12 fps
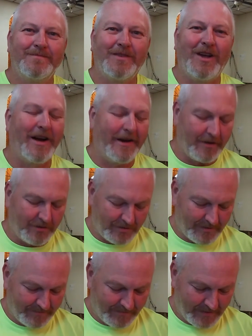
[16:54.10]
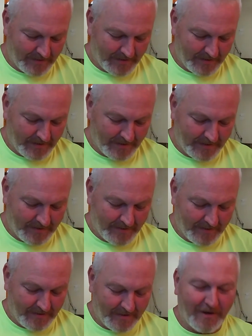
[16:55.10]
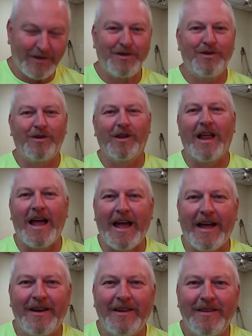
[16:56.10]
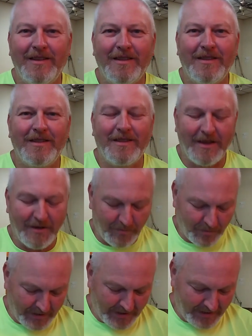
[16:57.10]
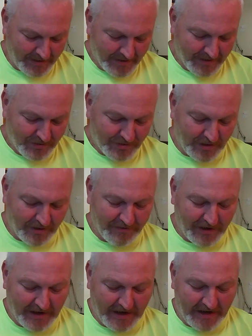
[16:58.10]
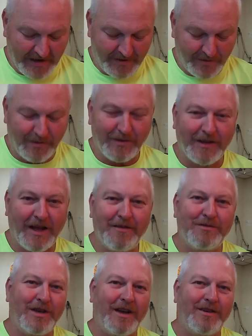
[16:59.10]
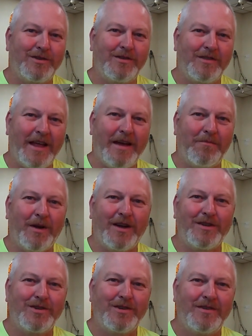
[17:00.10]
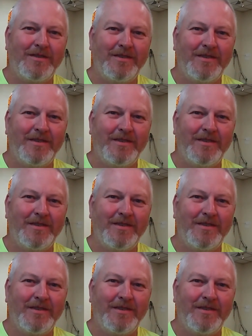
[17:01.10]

not us. Aren't you glad that we serve a God who loves us that much?